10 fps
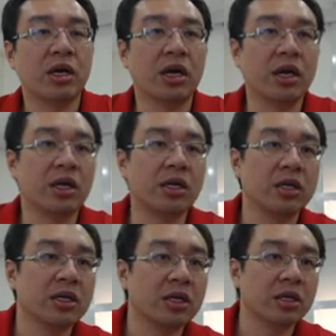and
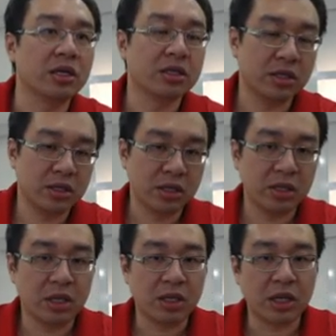is
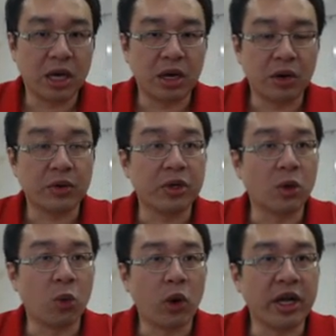now the
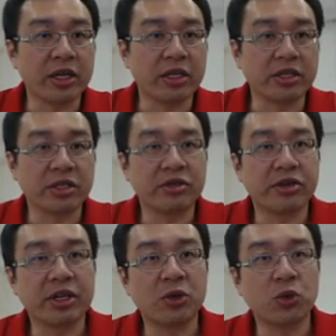white is
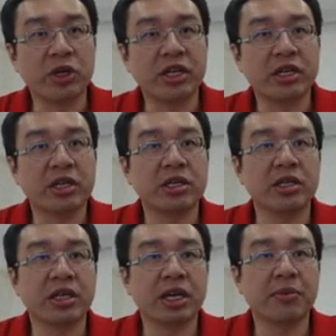clearly winning the
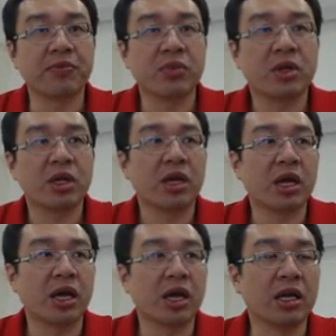game.
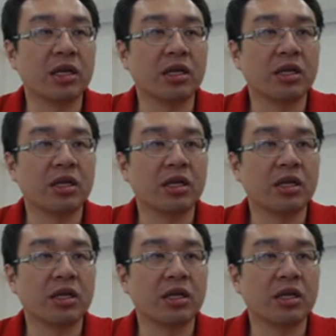And